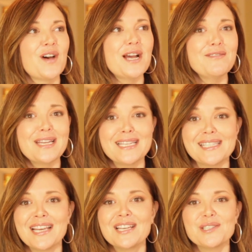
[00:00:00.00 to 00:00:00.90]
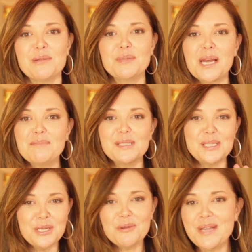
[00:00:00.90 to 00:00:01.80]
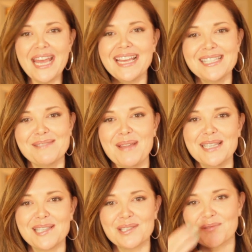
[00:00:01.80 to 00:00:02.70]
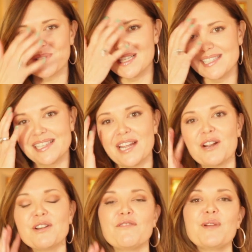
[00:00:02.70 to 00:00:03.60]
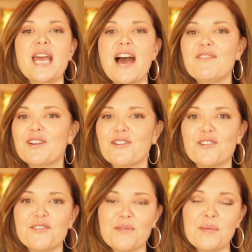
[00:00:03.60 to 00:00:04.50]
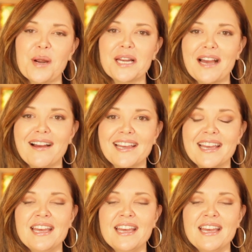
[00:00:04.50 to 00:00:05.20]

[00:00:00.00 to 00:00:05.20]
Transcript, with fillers: five days, sometimes two days makes us really scared if we haven't heard from our guy.